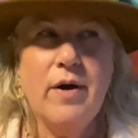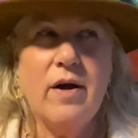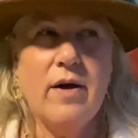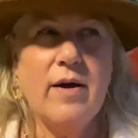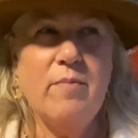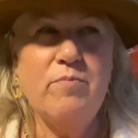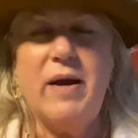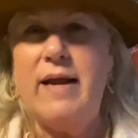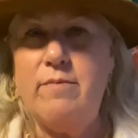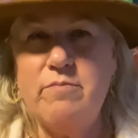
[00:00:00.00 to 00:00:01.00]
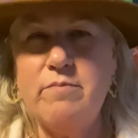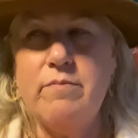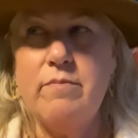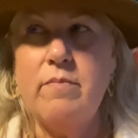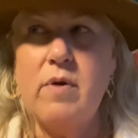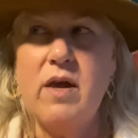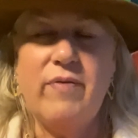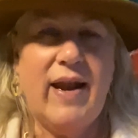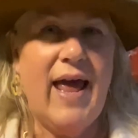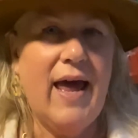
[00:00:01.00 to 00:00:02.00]
um, but it if
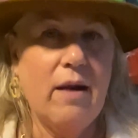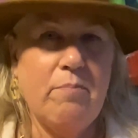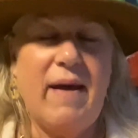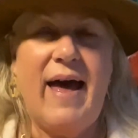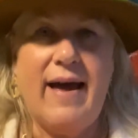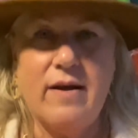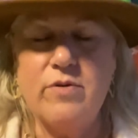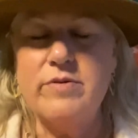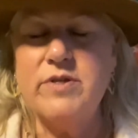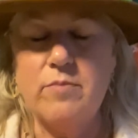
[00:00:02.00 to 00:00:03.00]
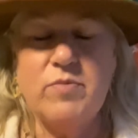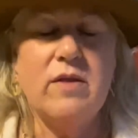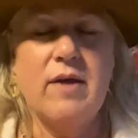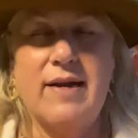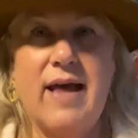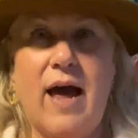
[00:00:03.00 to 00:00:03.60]
it had a back or something like that,